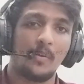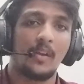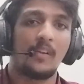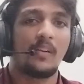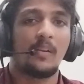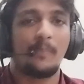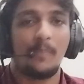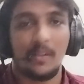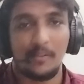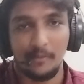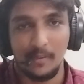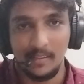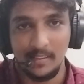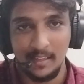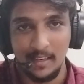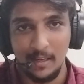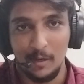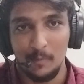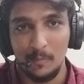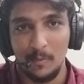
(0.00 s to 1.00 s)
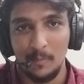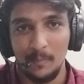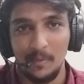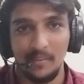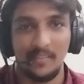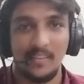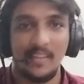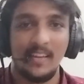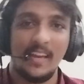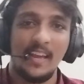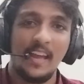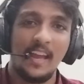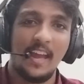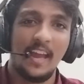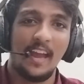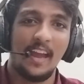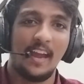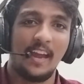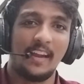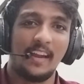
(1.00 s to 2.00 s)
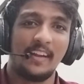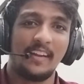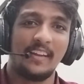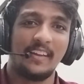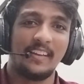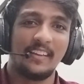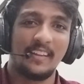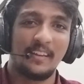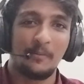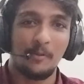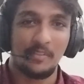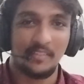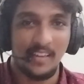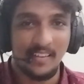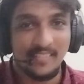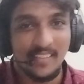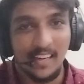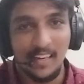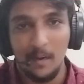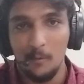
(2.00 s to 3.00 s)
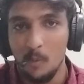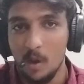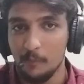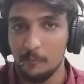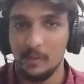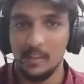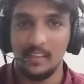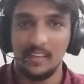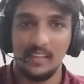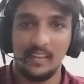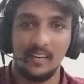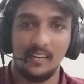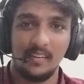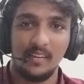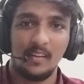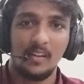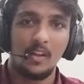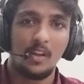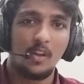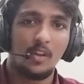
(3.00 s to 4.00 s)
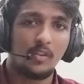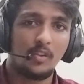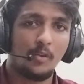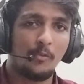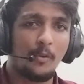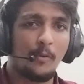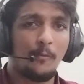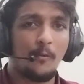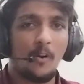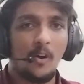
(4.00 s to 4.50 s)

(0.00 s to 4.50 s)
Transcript: you can replace with 3 new members. And it was exactly what we needed. So we